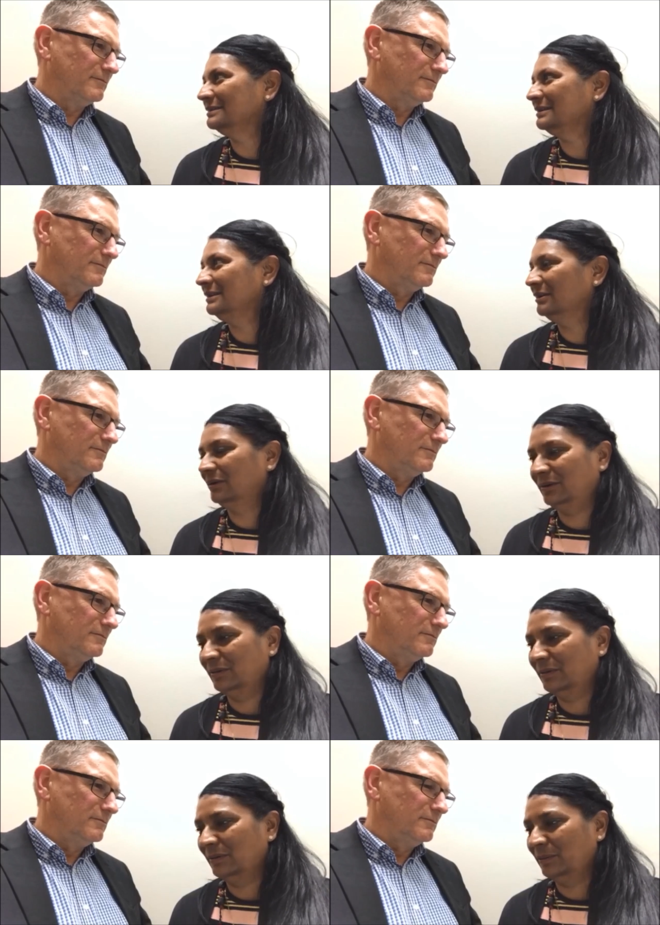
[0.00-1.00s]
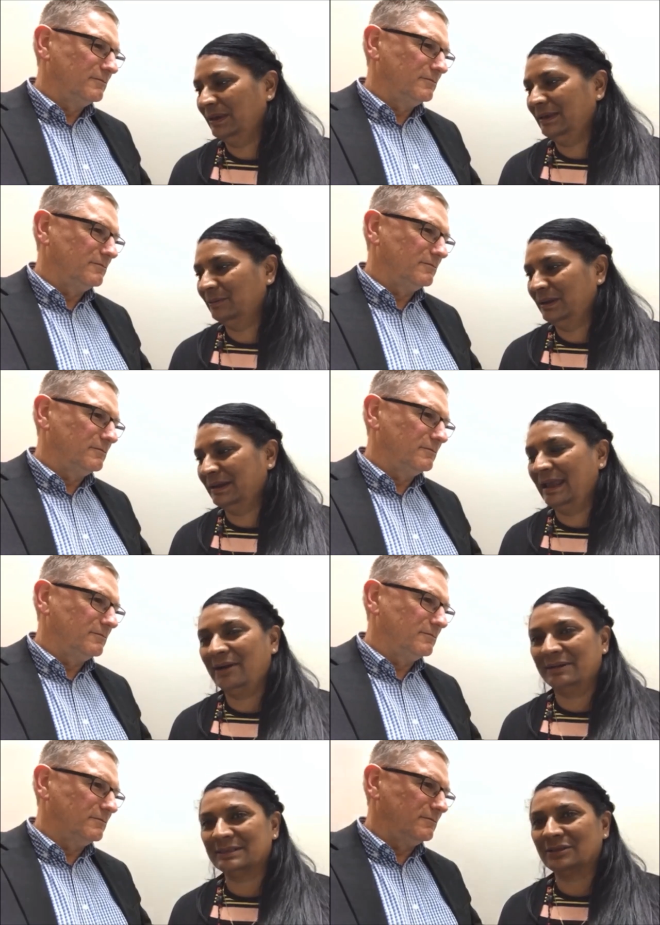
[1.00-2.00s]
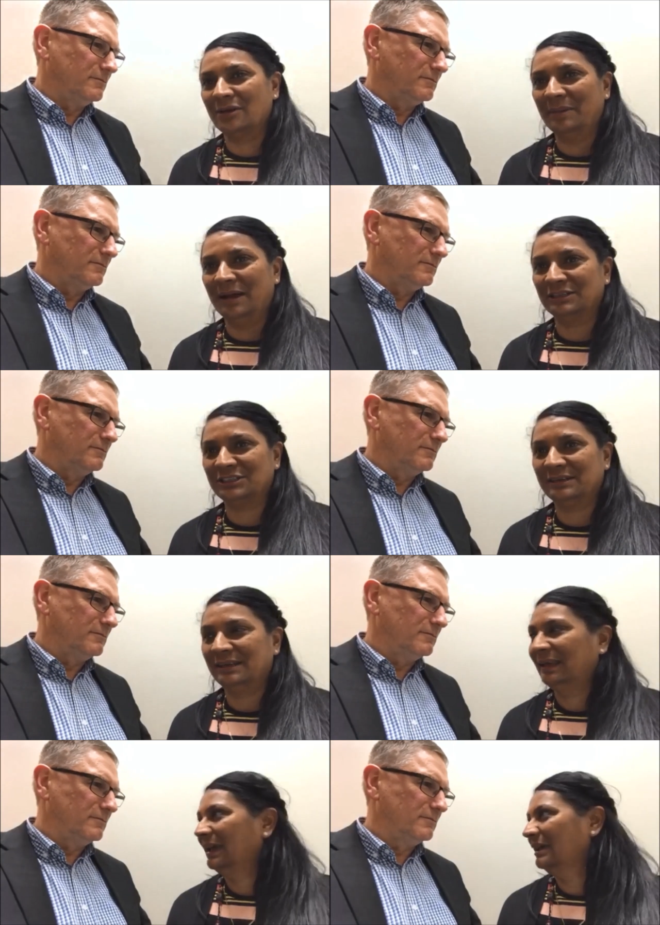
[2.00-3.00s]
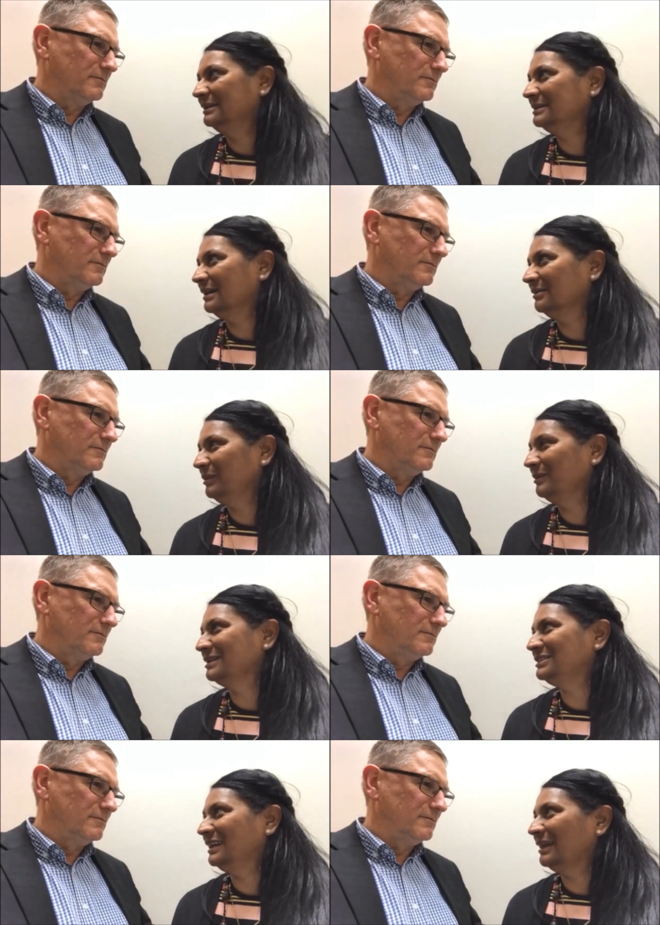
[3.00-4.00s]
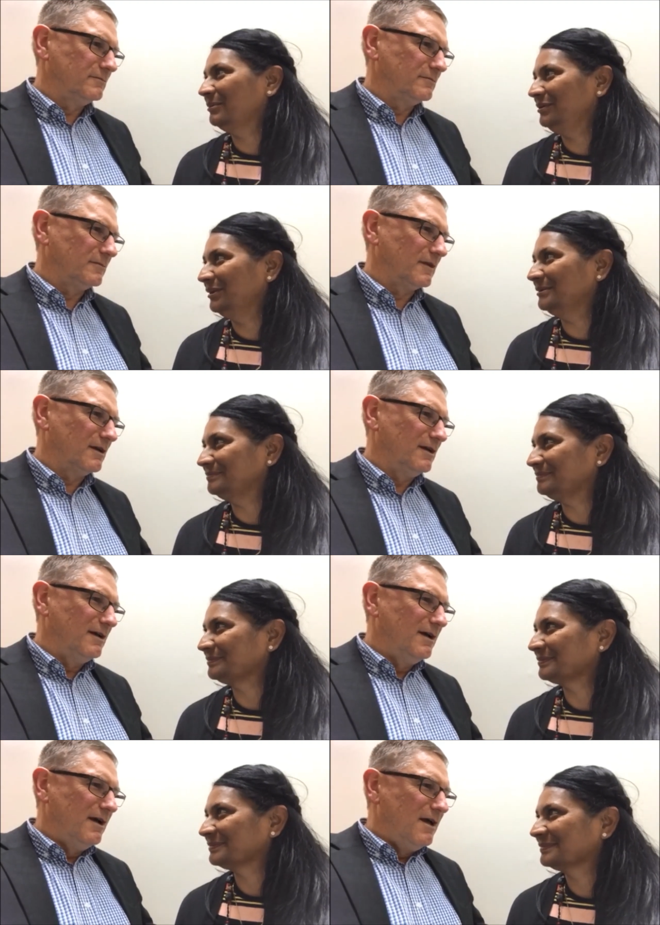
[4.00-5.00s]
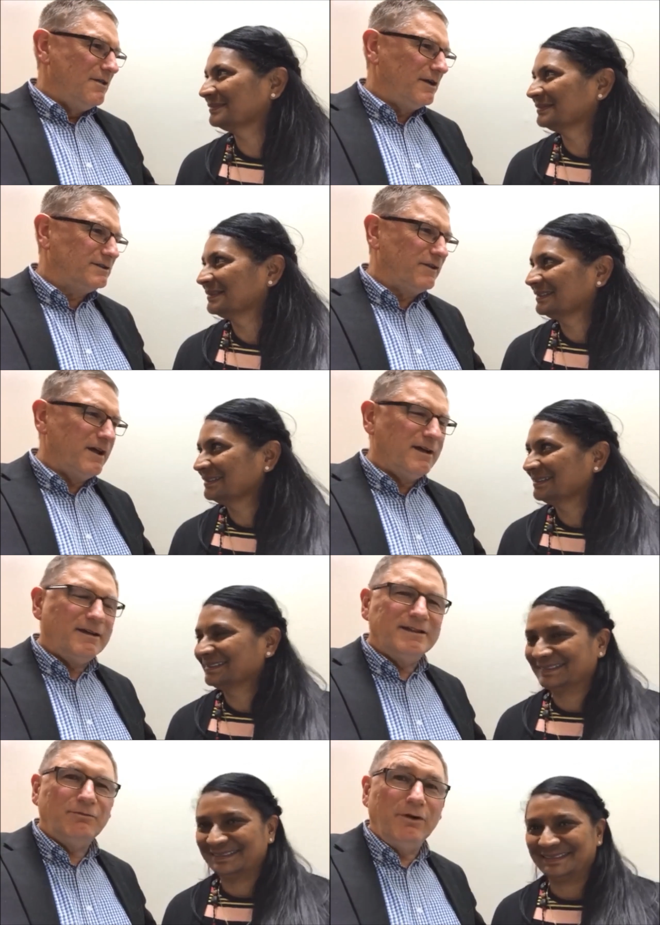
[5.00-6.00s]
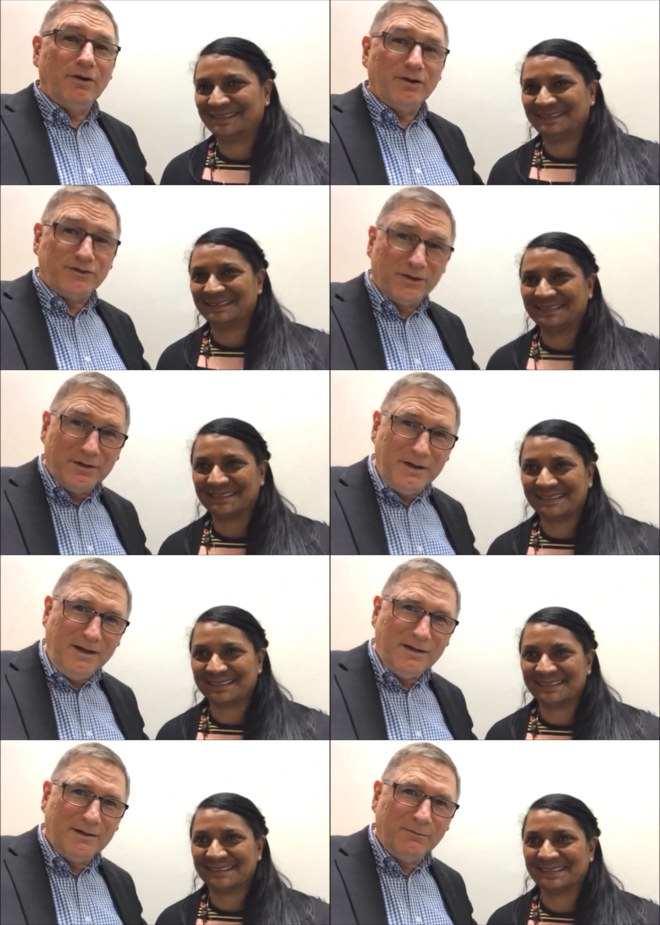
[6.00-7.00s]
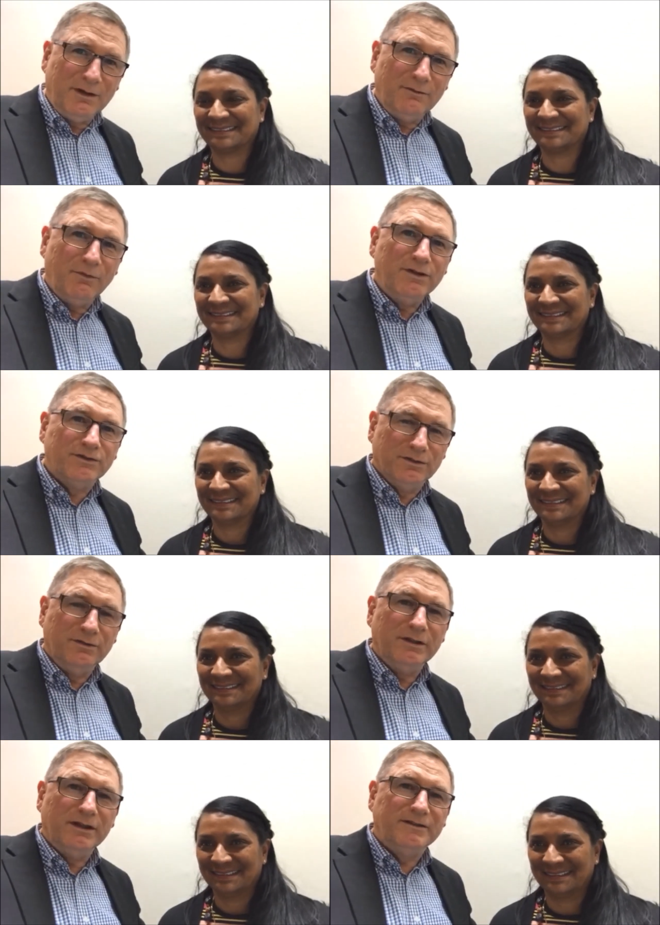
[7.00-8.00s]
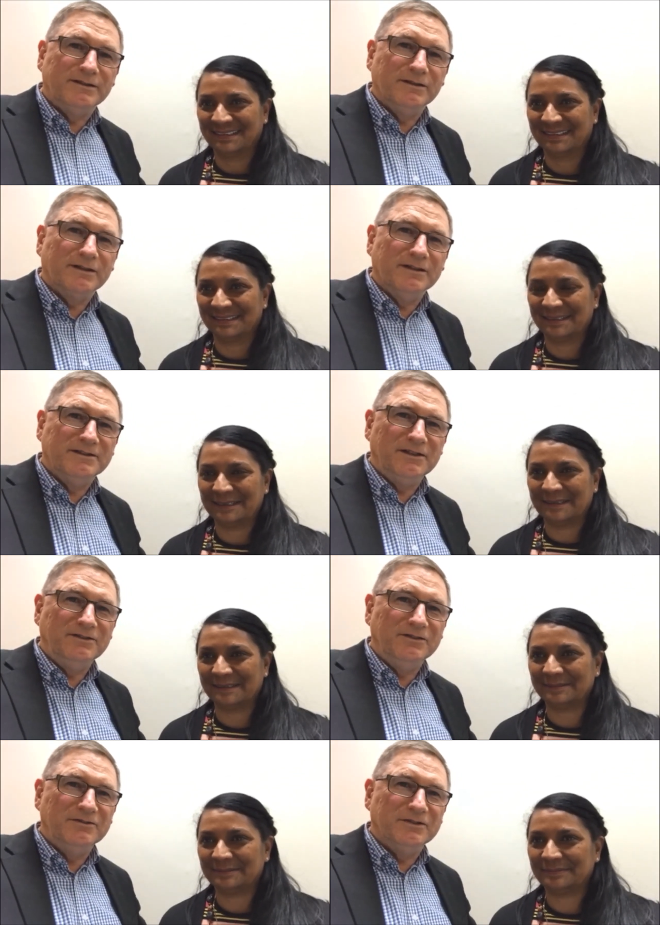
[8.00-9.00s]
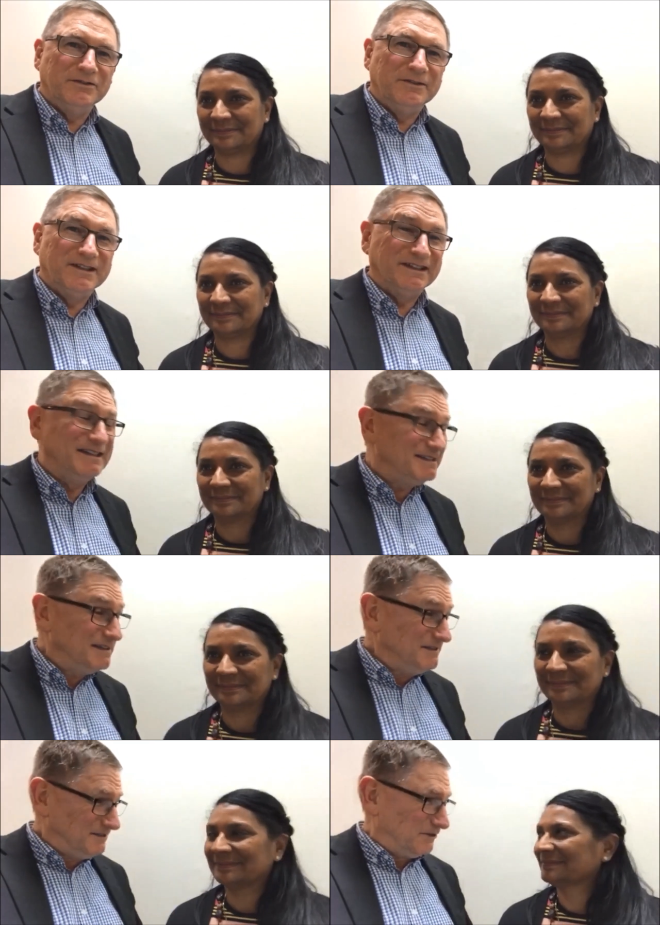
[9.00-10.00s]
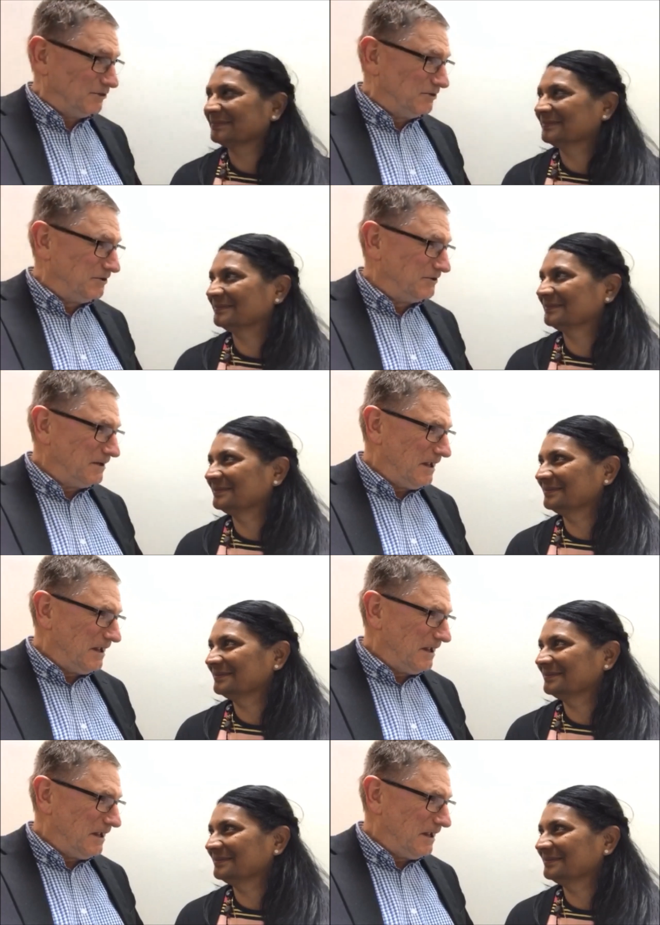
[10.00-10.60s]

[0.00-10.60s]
Speaker 1: and you know we, we inherit so much and uh, we want to share that with you.
Speaker 2: Thanks for that. Yes, we're on a journey and we, we do need to continue to, to listen, to learn,